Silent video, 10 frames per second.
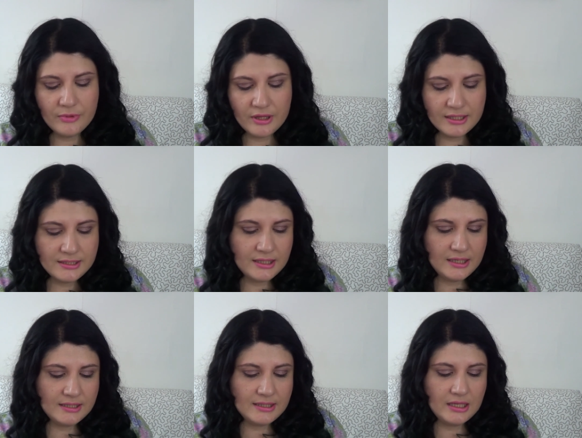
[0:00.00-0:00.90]
This
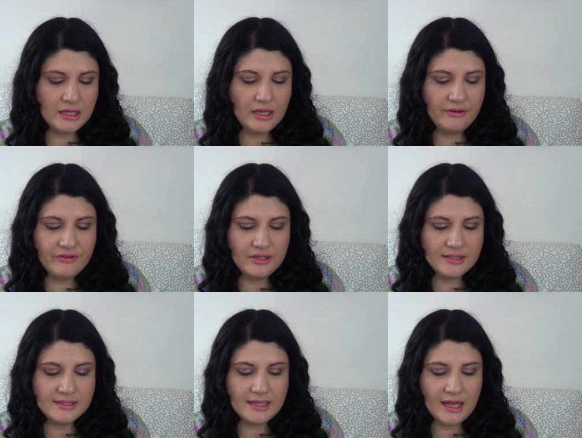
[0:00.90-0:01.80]
is the
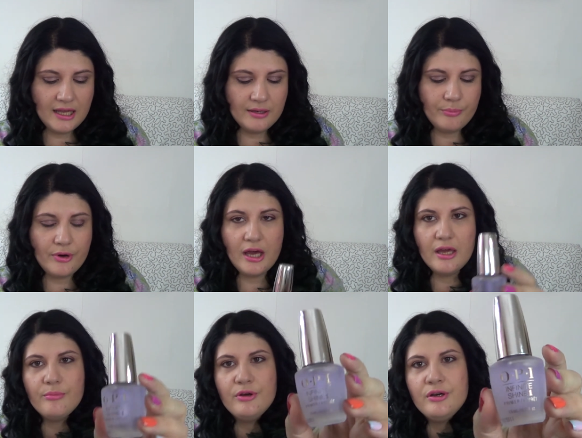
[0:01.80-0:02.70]
Infinite Shine
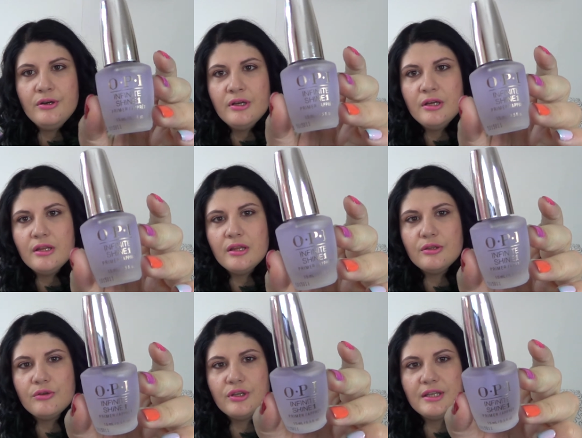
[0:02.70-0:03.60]
primer
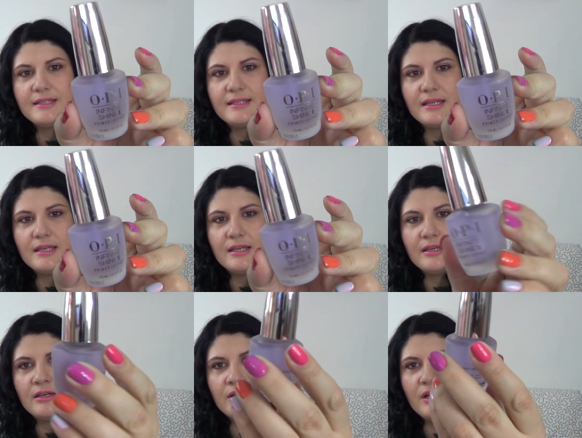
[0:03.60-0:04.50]
that you can see
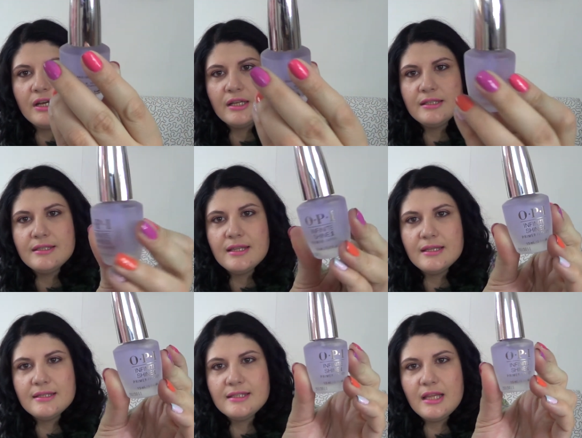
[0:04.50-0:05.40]
here, and it's the
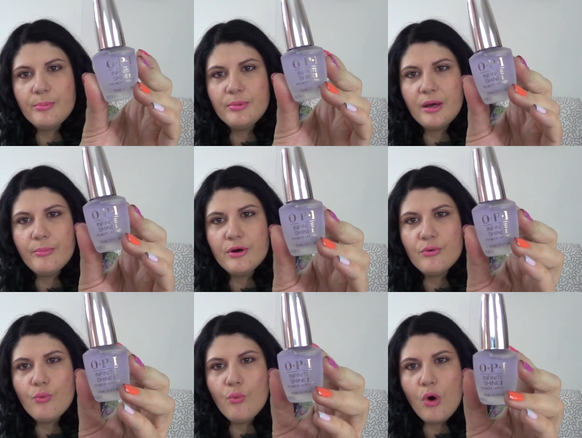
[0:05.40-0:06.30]
step number
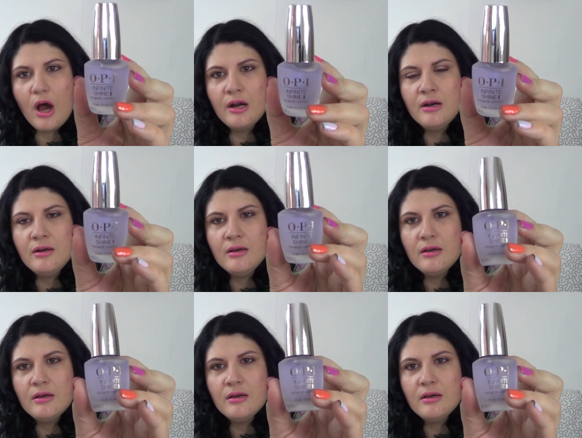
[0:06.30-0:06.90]
1